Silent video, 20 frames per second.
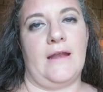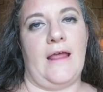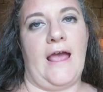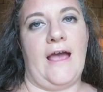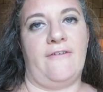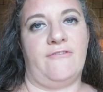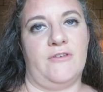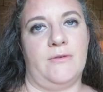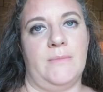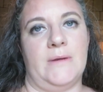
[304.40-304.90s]
that
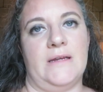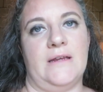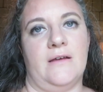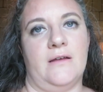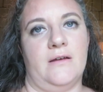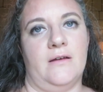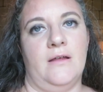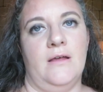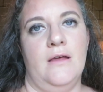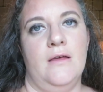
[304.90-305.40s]
have to be
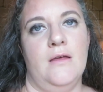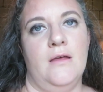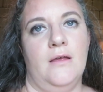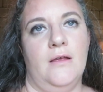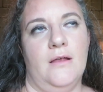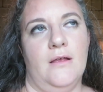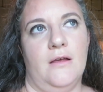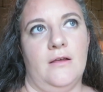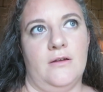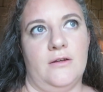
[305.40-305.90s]
done
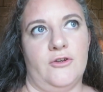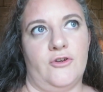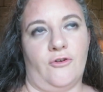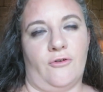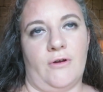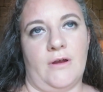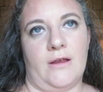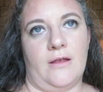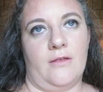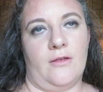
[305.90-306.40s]

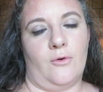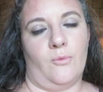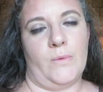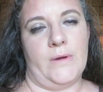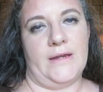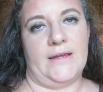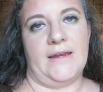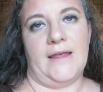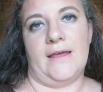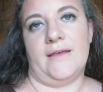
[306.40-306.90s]
during a
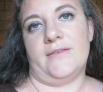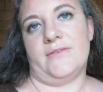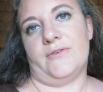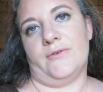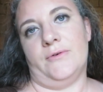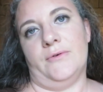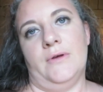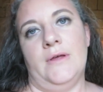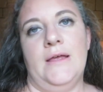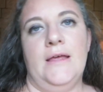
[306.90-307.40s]
weekday,
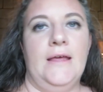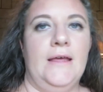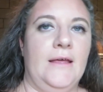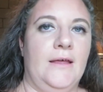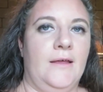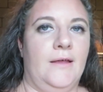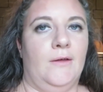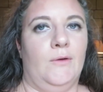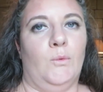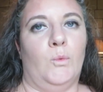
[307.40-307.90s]
so
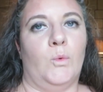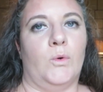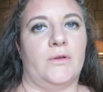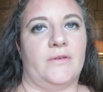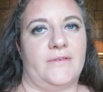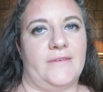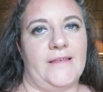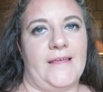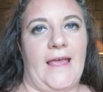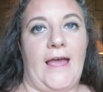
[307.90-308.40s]
we'll
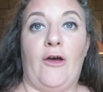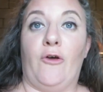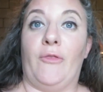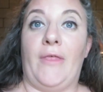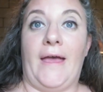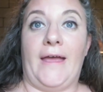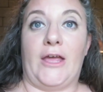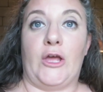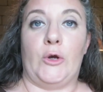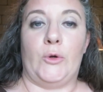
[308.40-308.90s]
see how
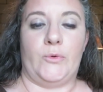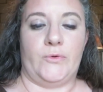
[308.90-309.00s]
that